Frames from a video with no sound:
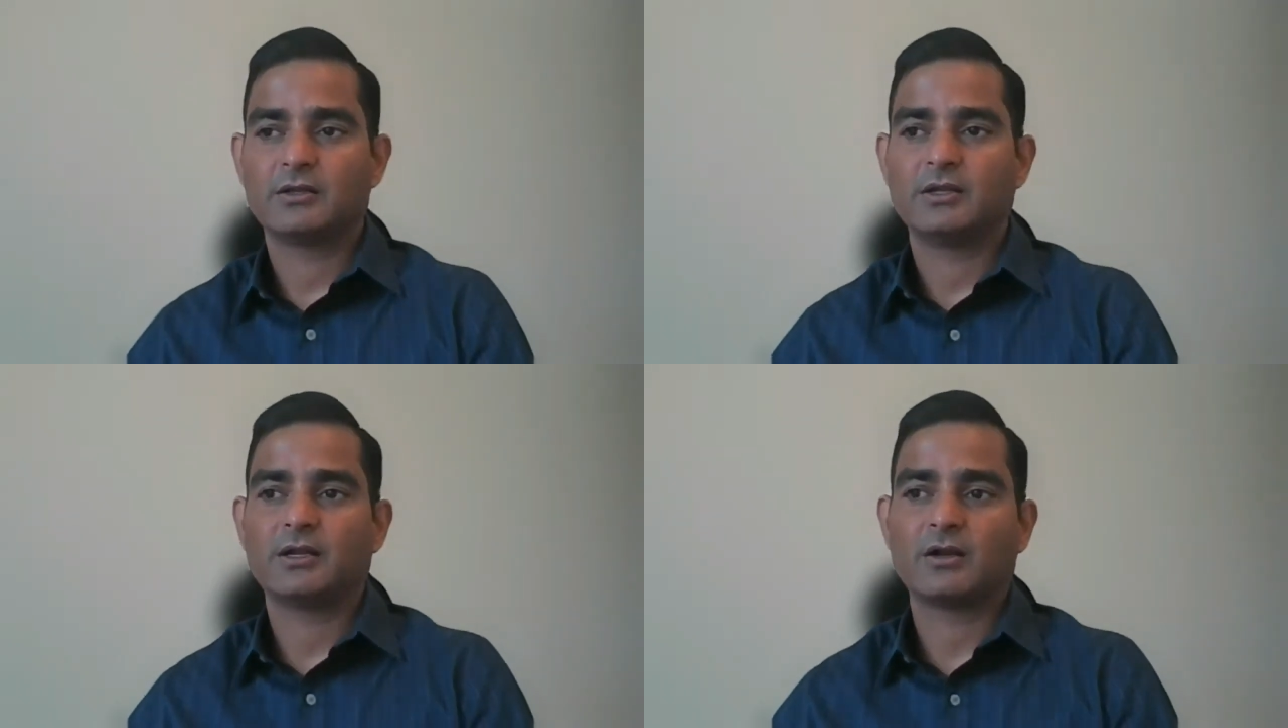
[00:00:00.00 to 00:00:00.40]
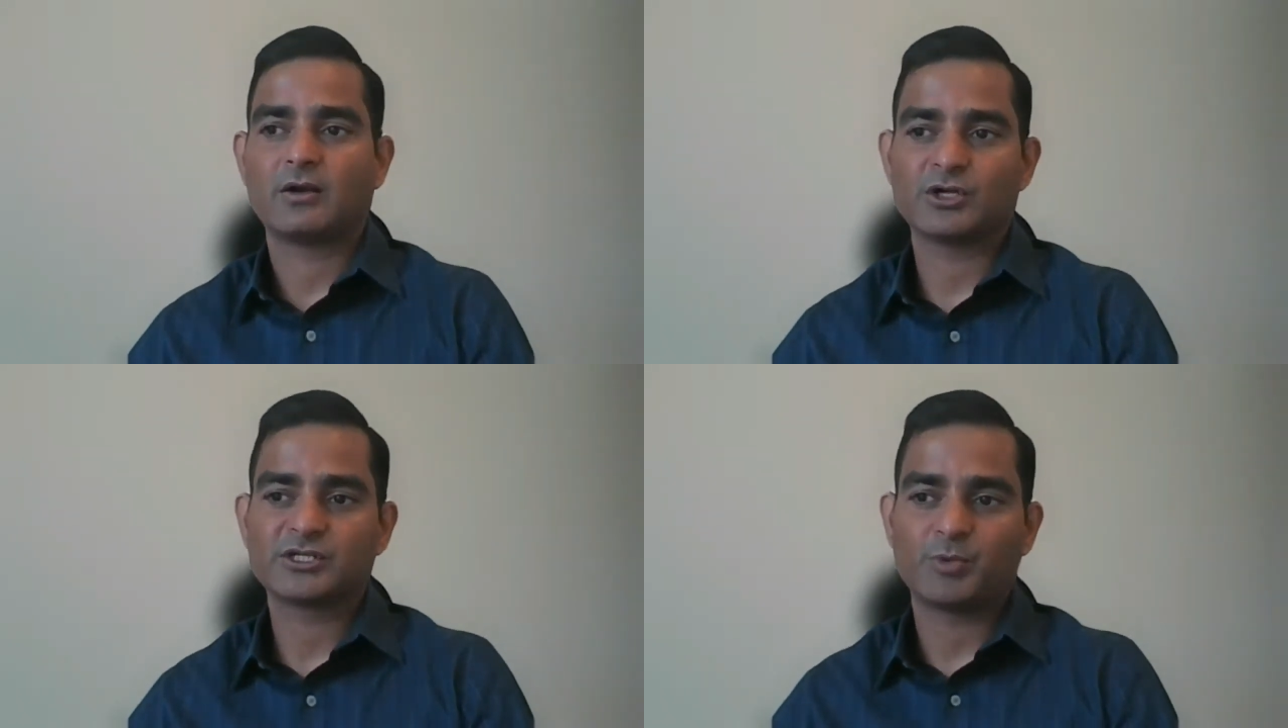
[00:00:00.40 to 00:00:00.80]
There
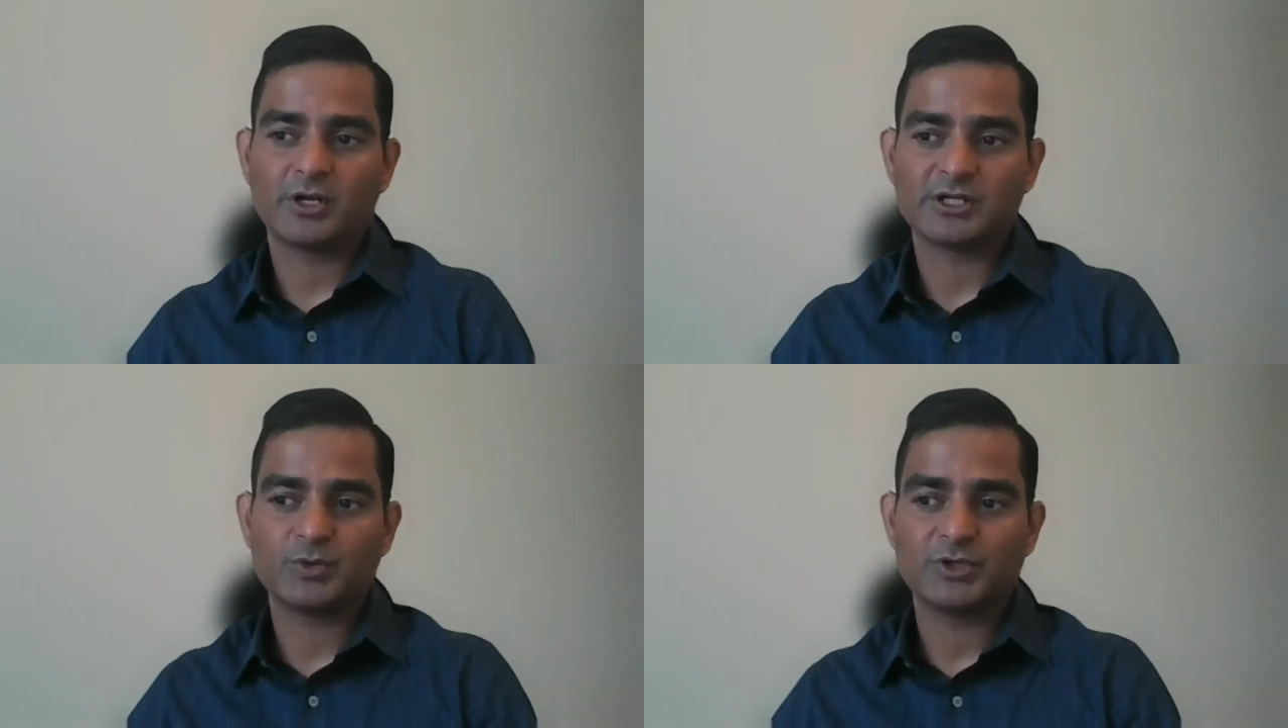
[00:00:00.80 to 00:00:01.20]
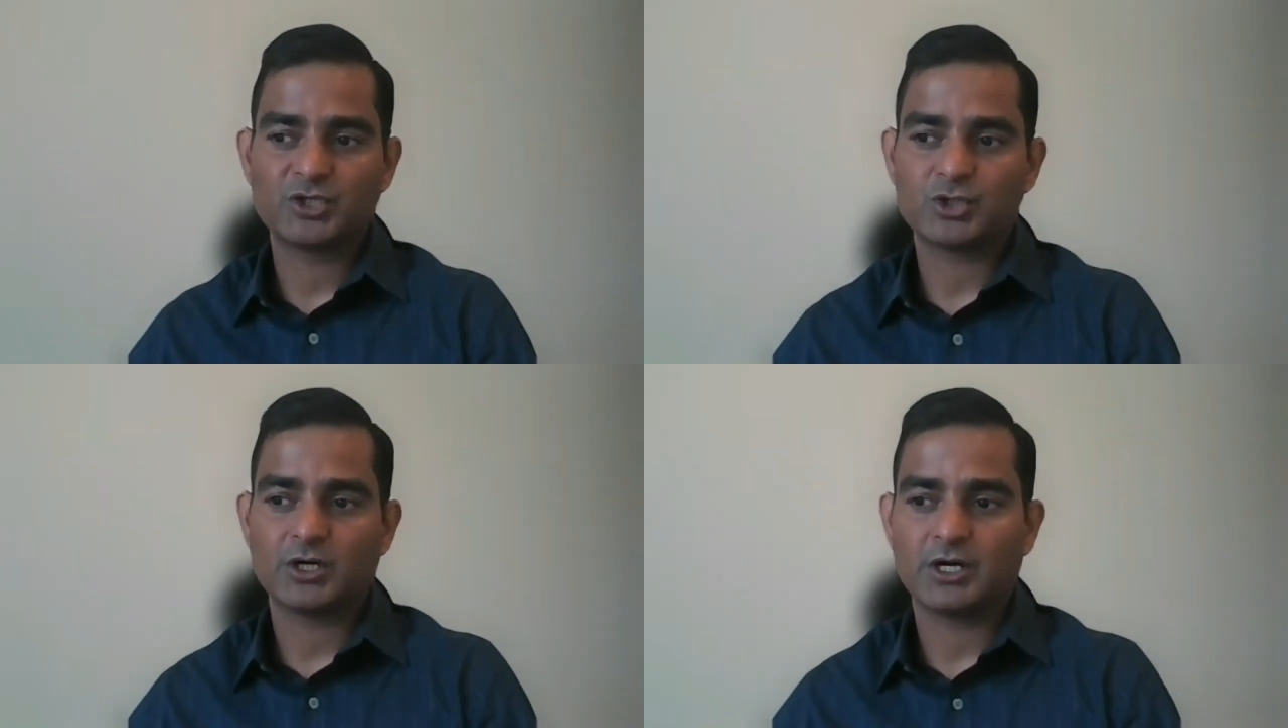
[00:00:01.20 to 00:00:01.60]
are hospitals
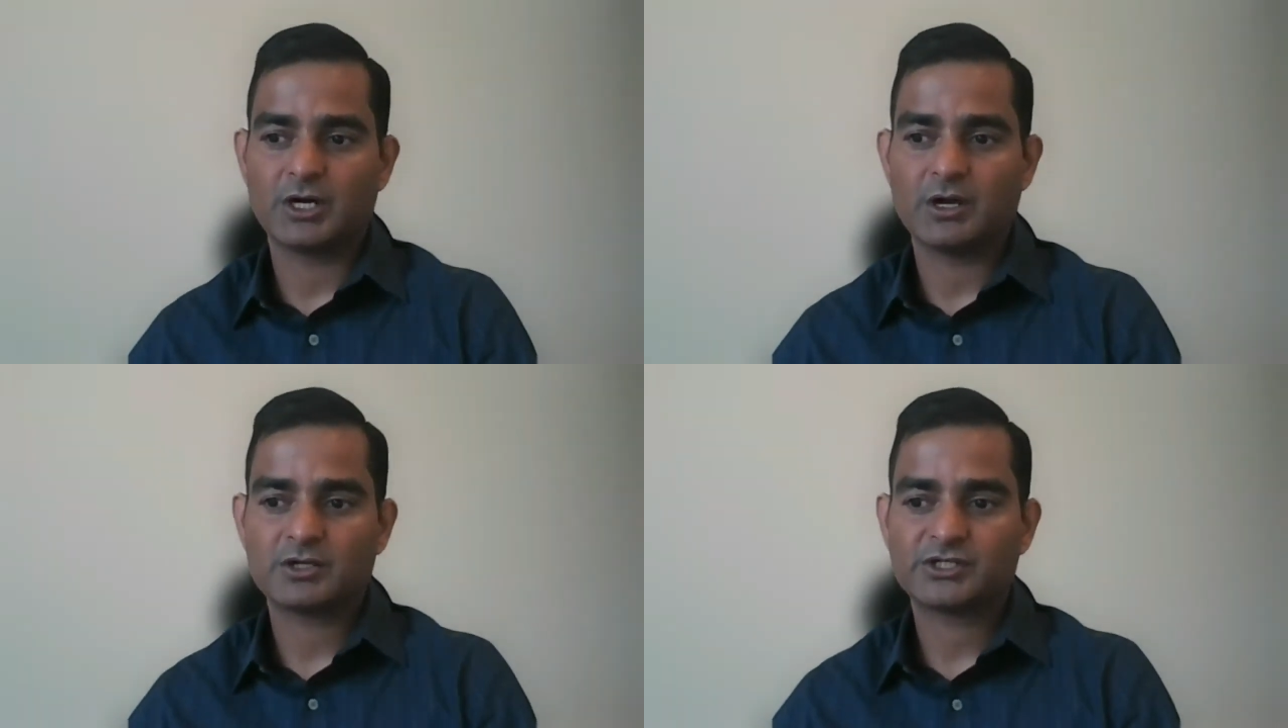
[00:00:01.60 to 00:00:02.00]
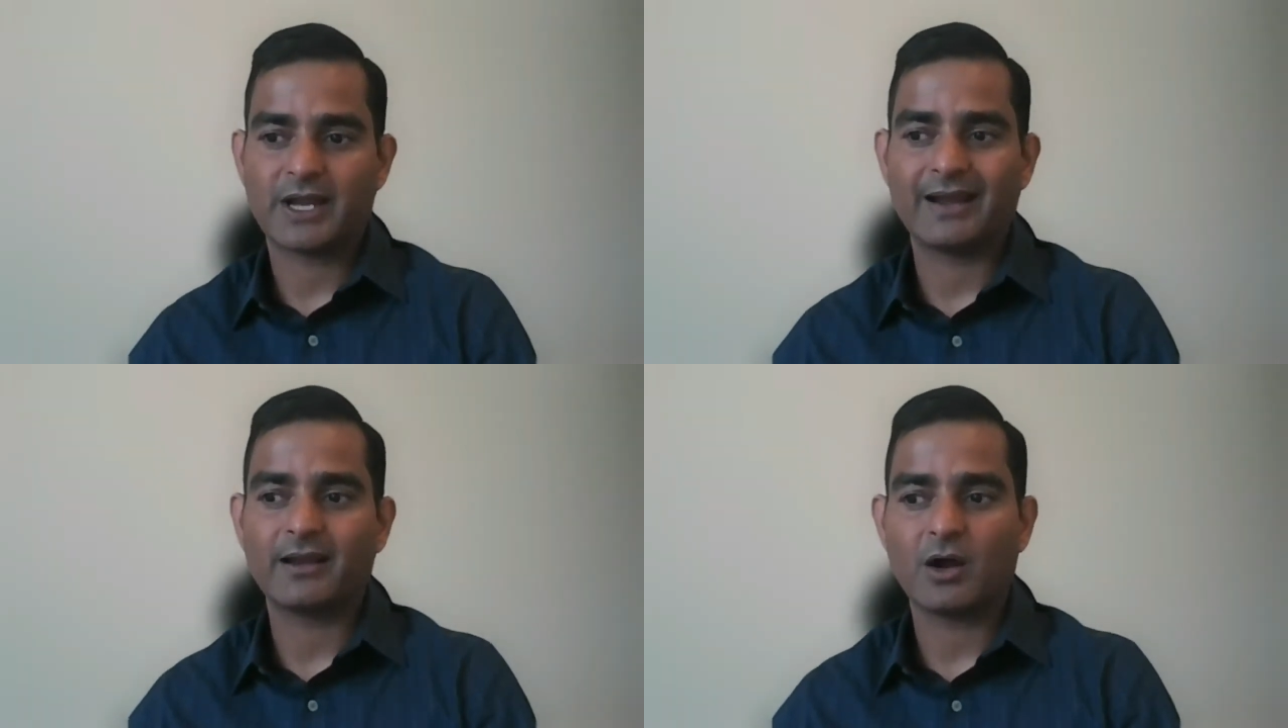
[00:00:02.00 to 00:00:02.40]
which
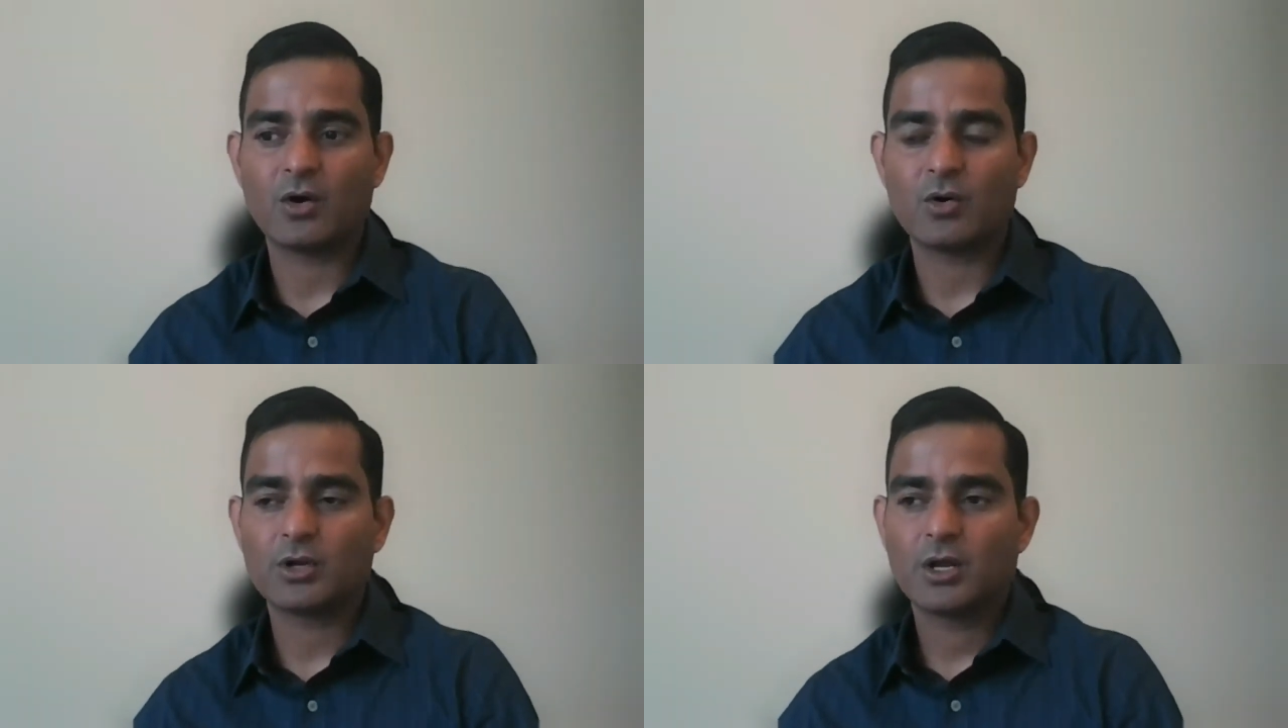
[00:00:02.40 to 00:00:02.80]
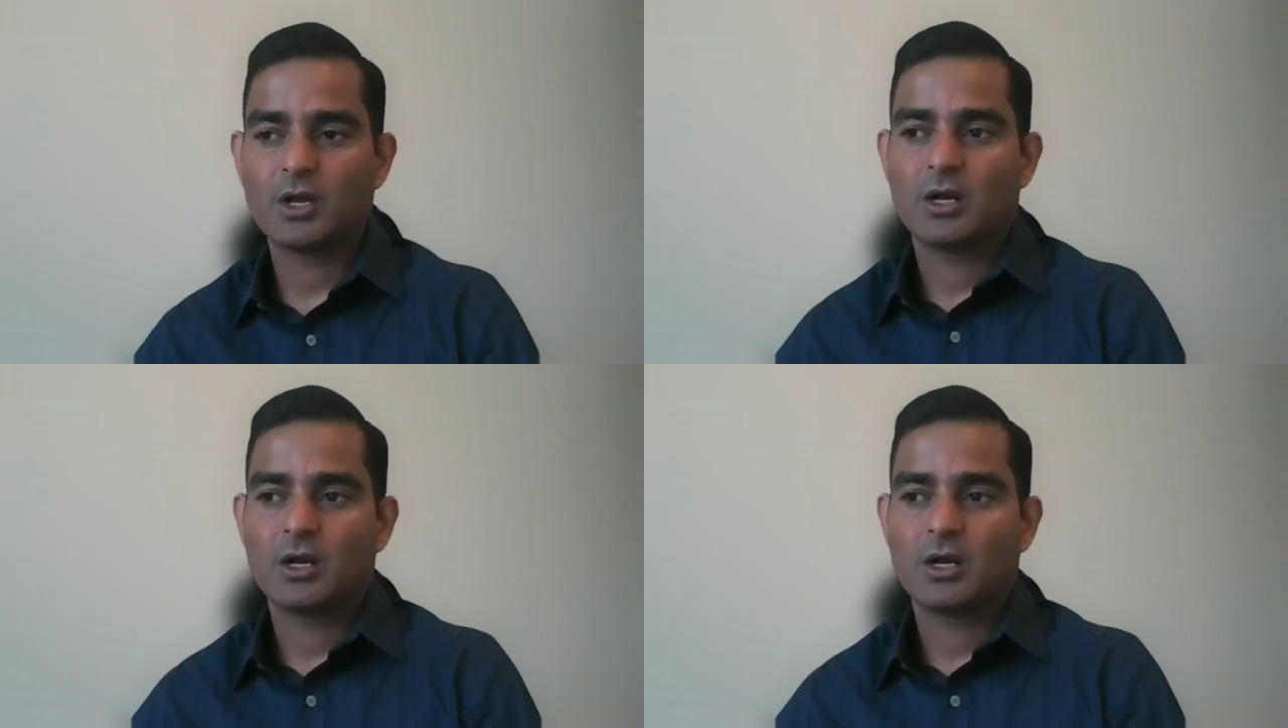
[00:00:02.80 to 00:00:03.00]
stand out